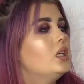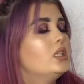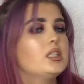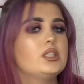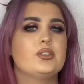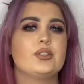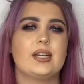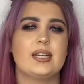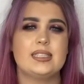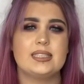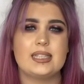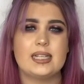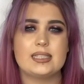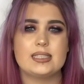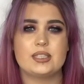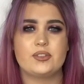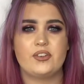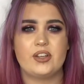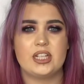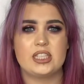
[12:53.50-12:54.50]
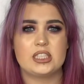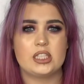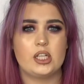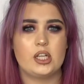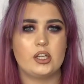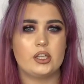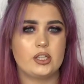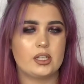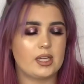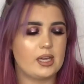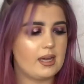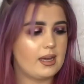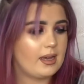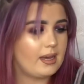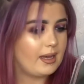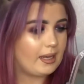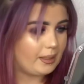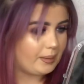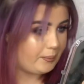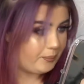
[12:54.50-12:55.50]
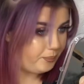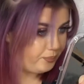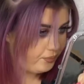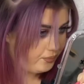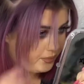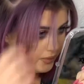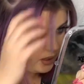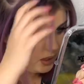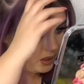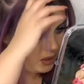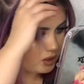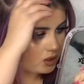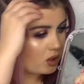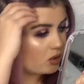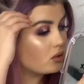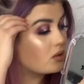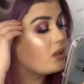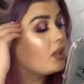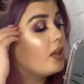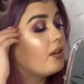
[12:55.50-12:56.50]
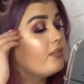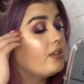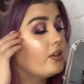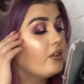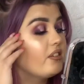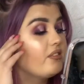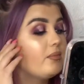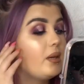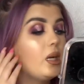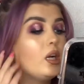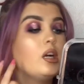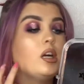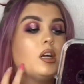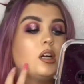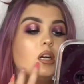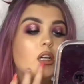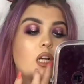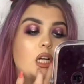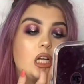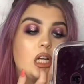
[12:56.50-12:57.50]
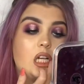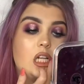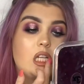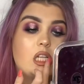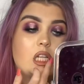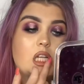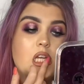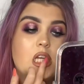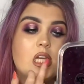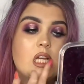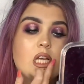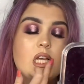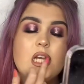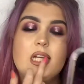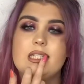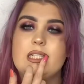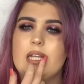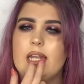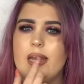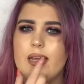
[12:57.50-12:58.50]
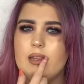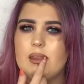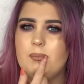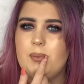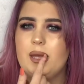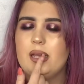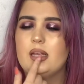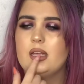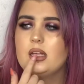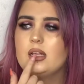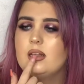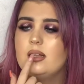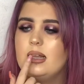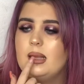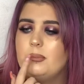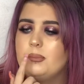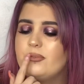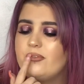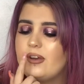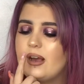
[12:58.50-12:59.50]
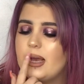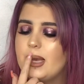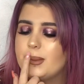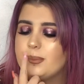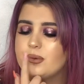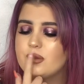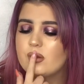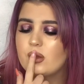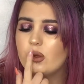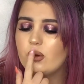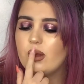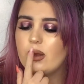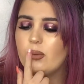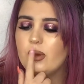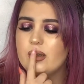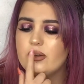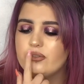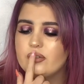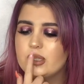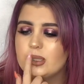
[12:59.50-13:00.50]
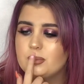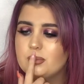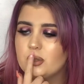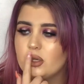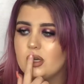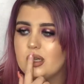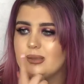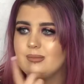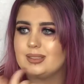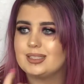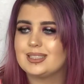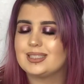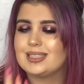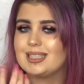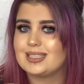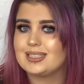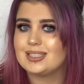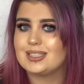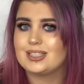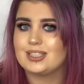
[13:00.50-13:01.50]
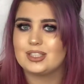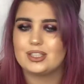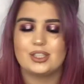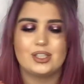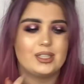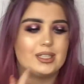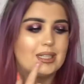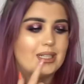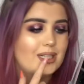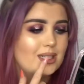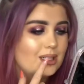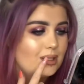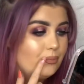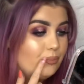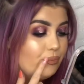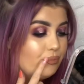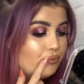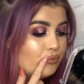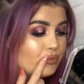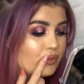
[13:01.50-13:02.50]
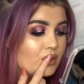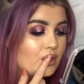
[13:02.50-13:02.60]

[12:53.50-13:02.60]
So guys, that's the finished look. Goes lovely with my hair. Didn't like the pink lip vibes, so I went for a brown because that's just who I am.